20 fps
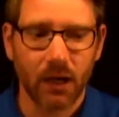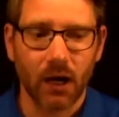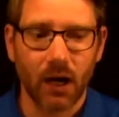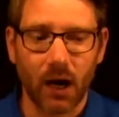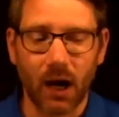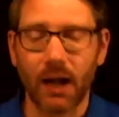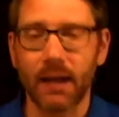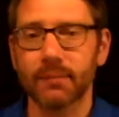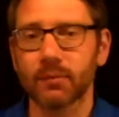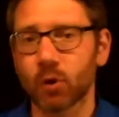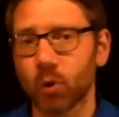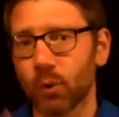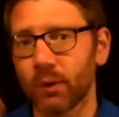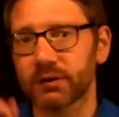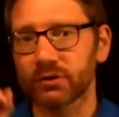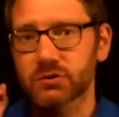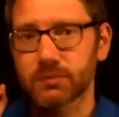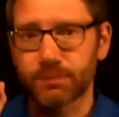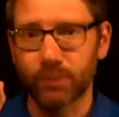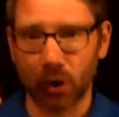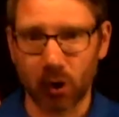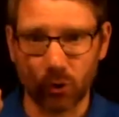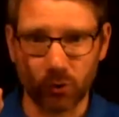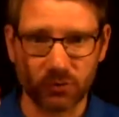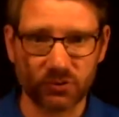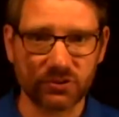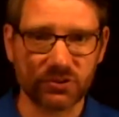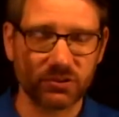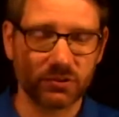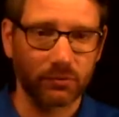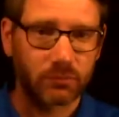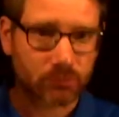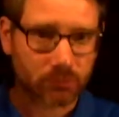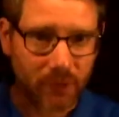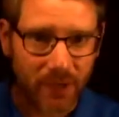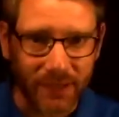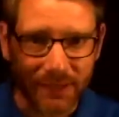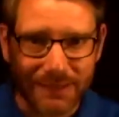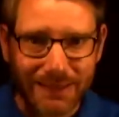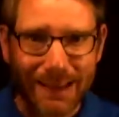I'm going to post
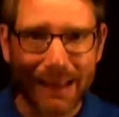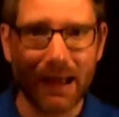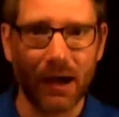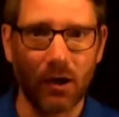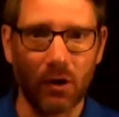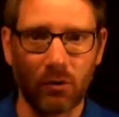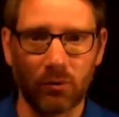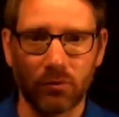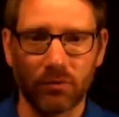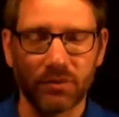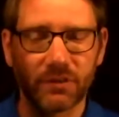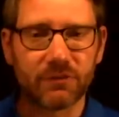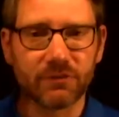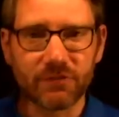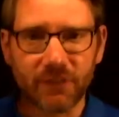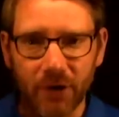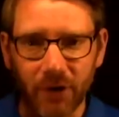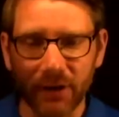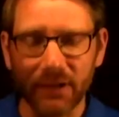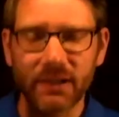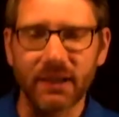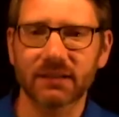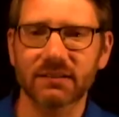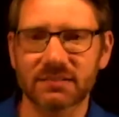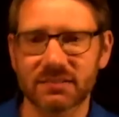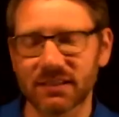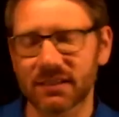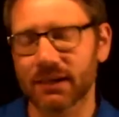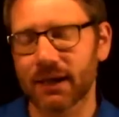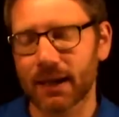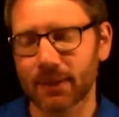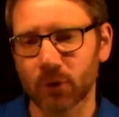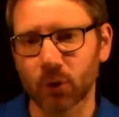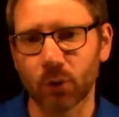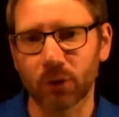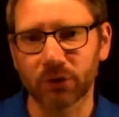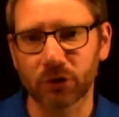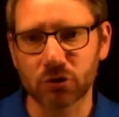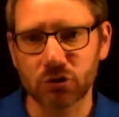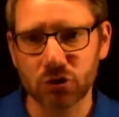right now, the very next thing I'm
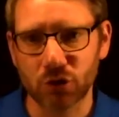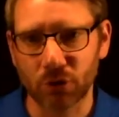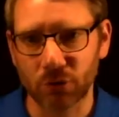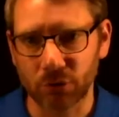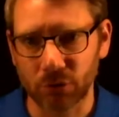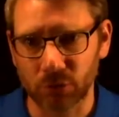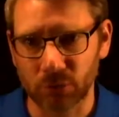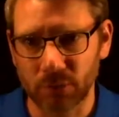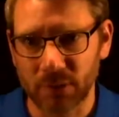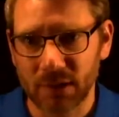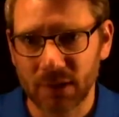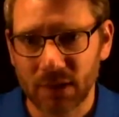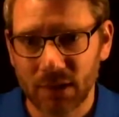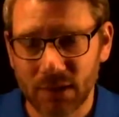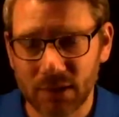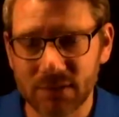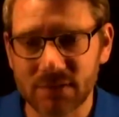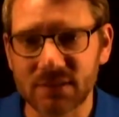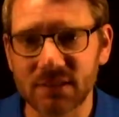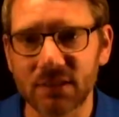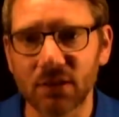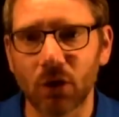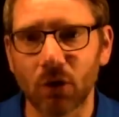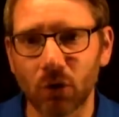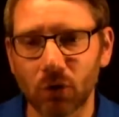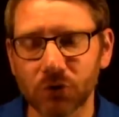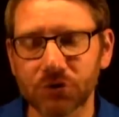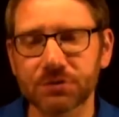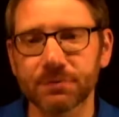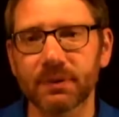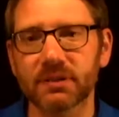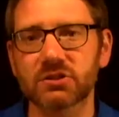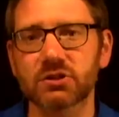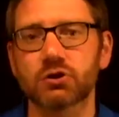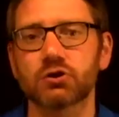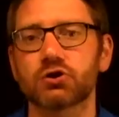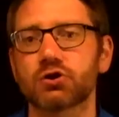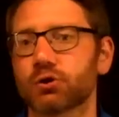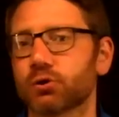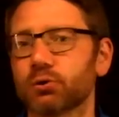going to show you is the ultimate
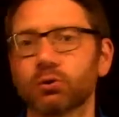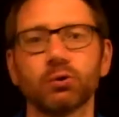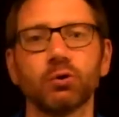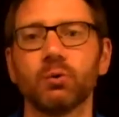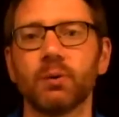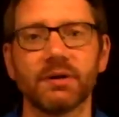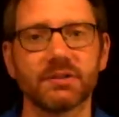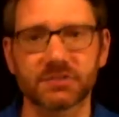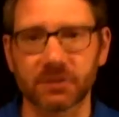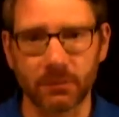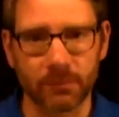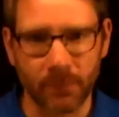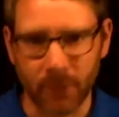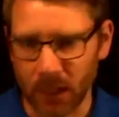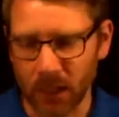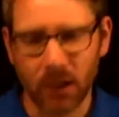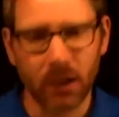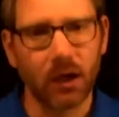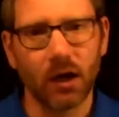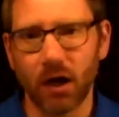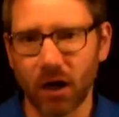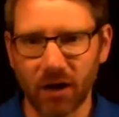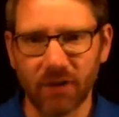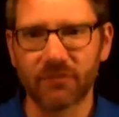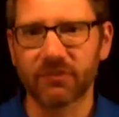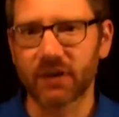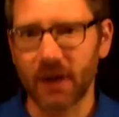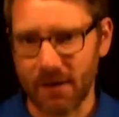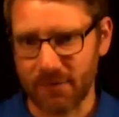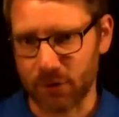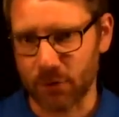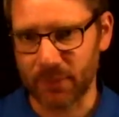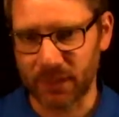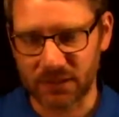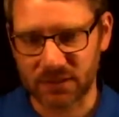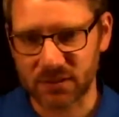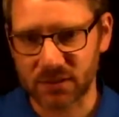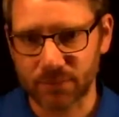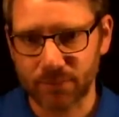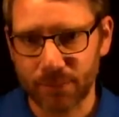truism of
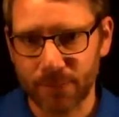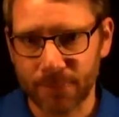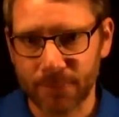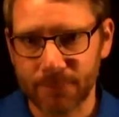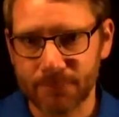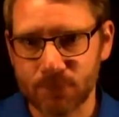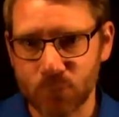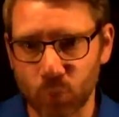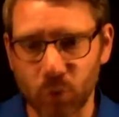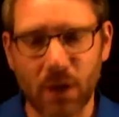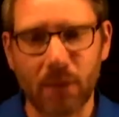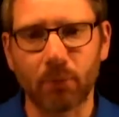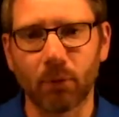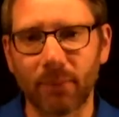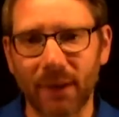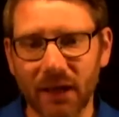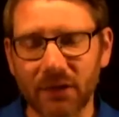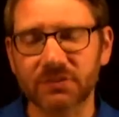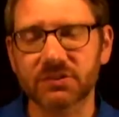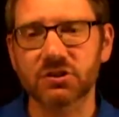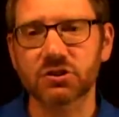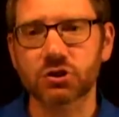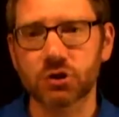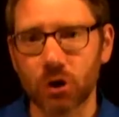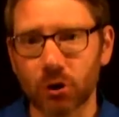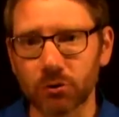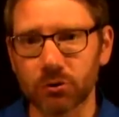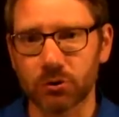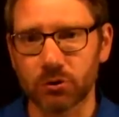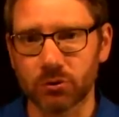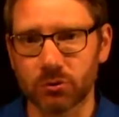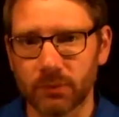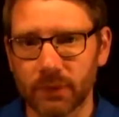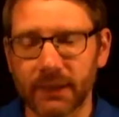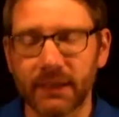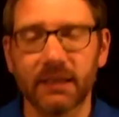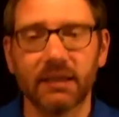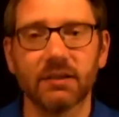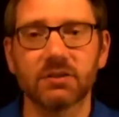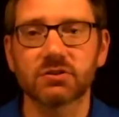government. What I'm about to show you
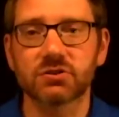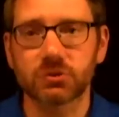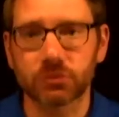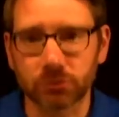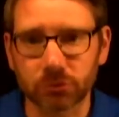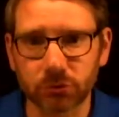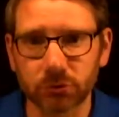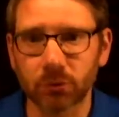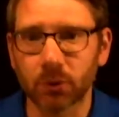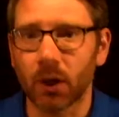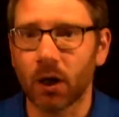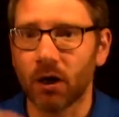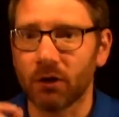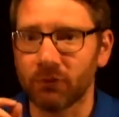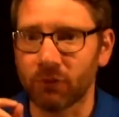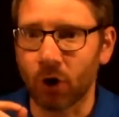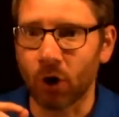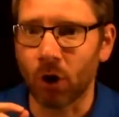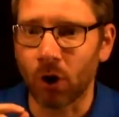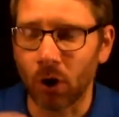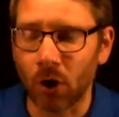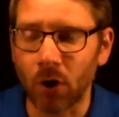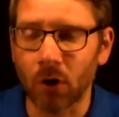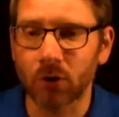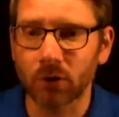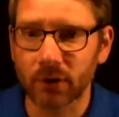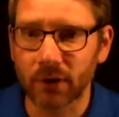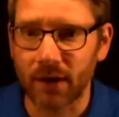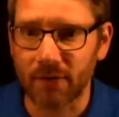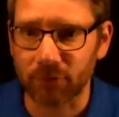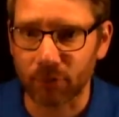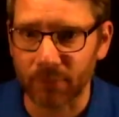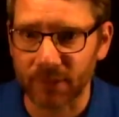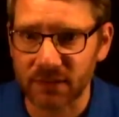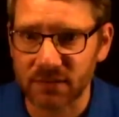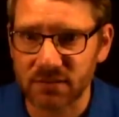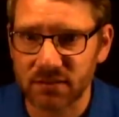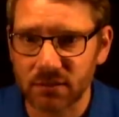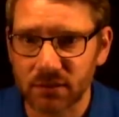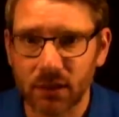is true of all
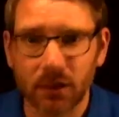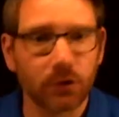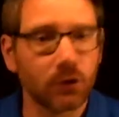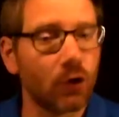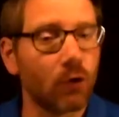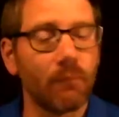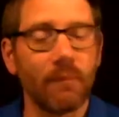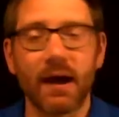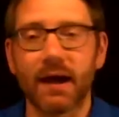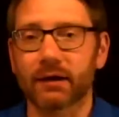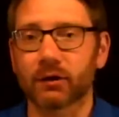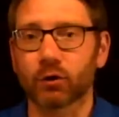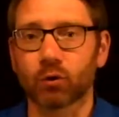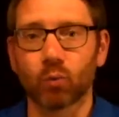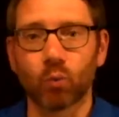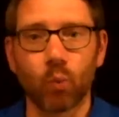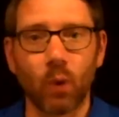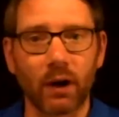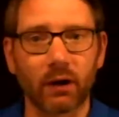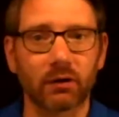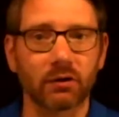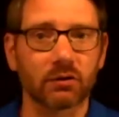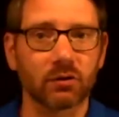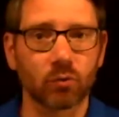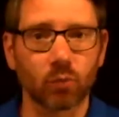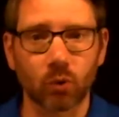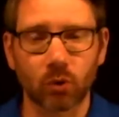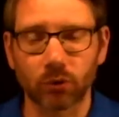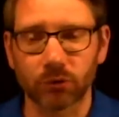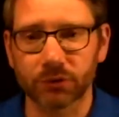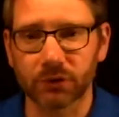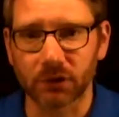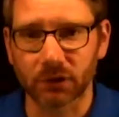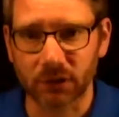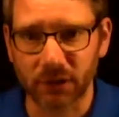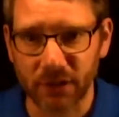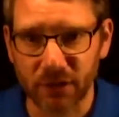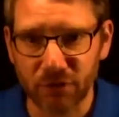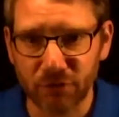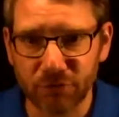government, no matter where in the world you
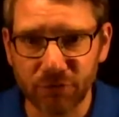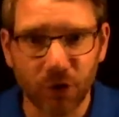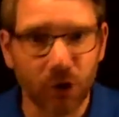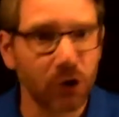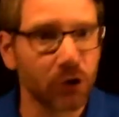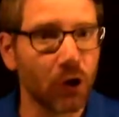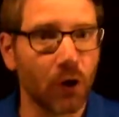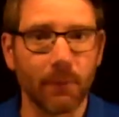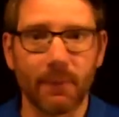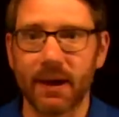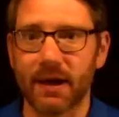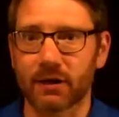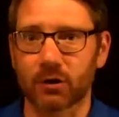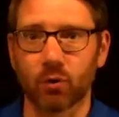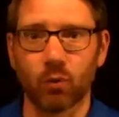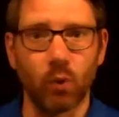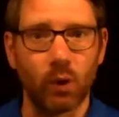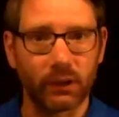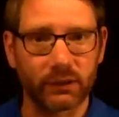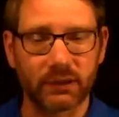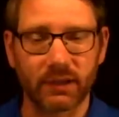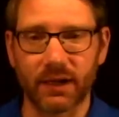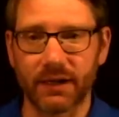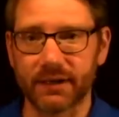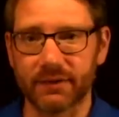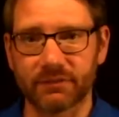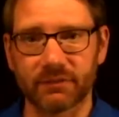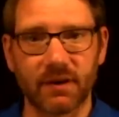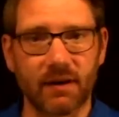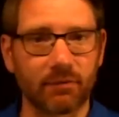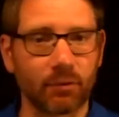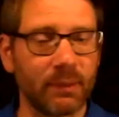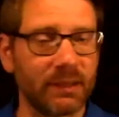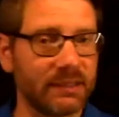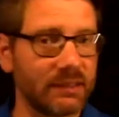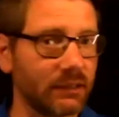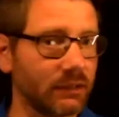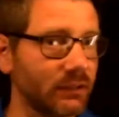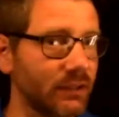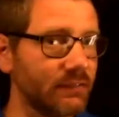live, no matter what kind of
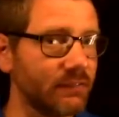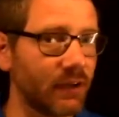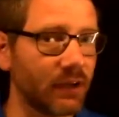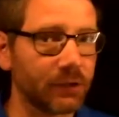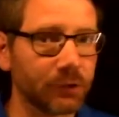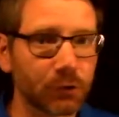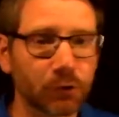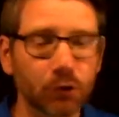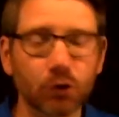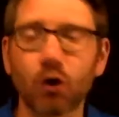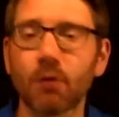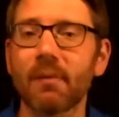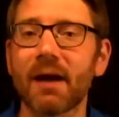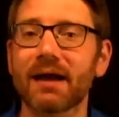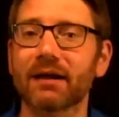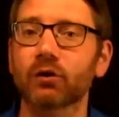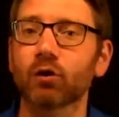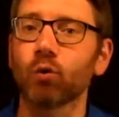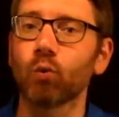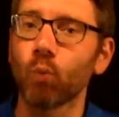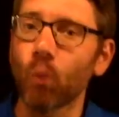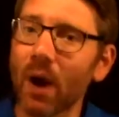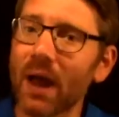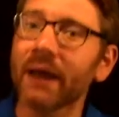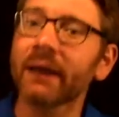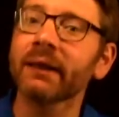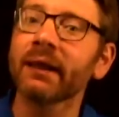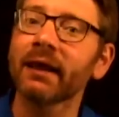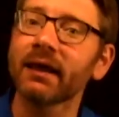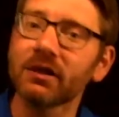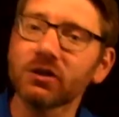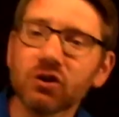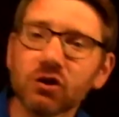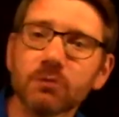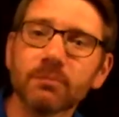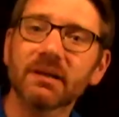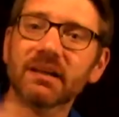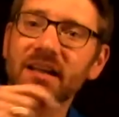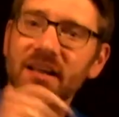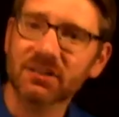government you live under, no matter when in
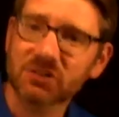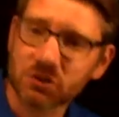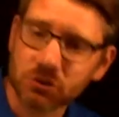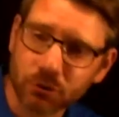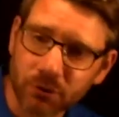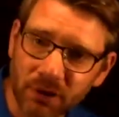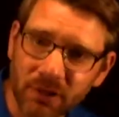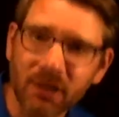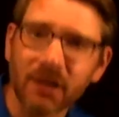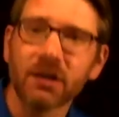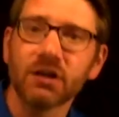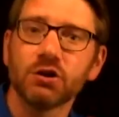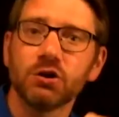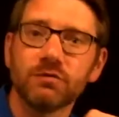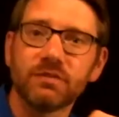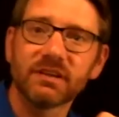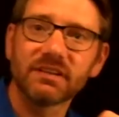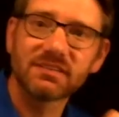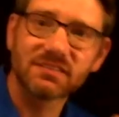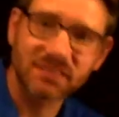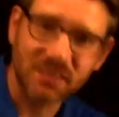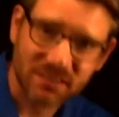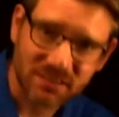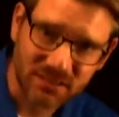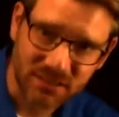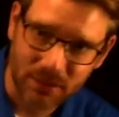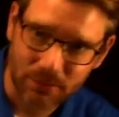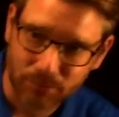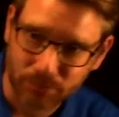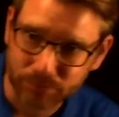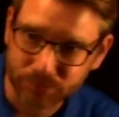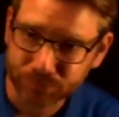human history you've existed.